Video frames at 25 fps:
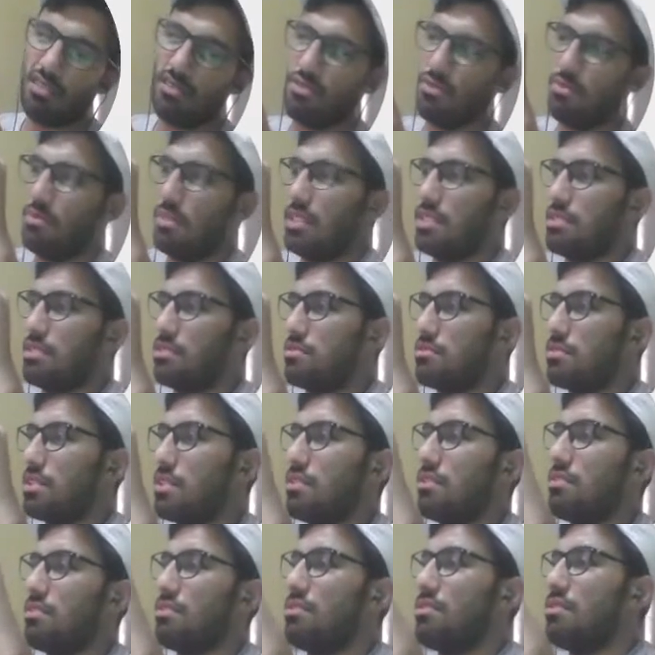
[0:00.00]
So
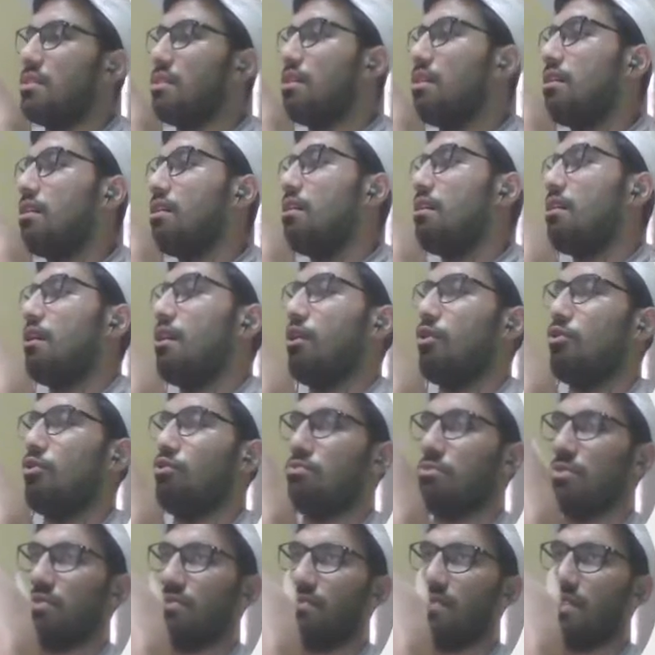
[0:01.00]
basically how
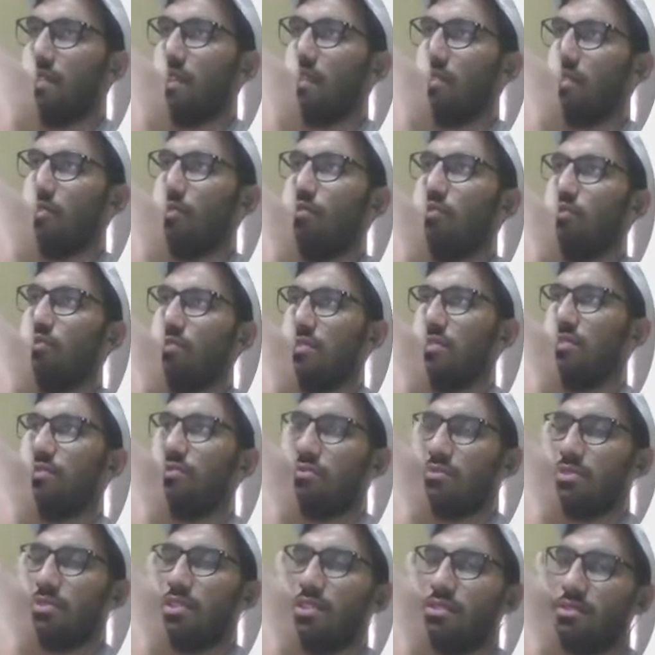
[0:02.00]
much we are close
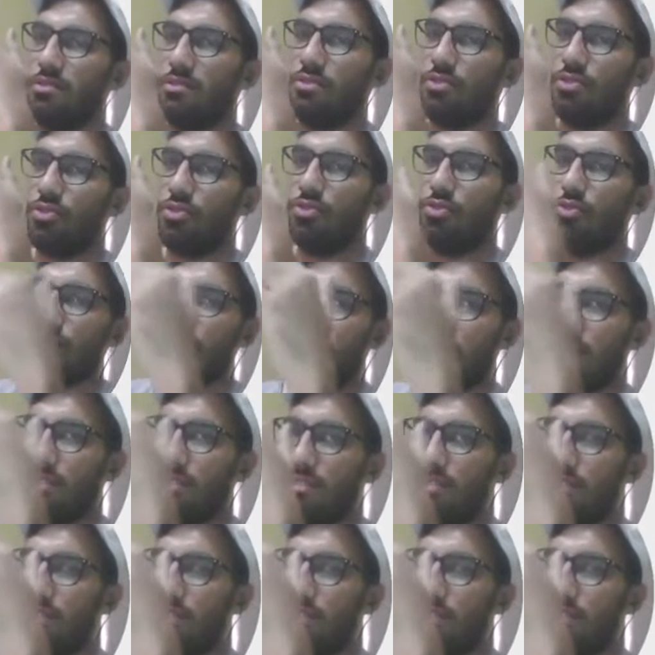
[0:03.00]
to that shore.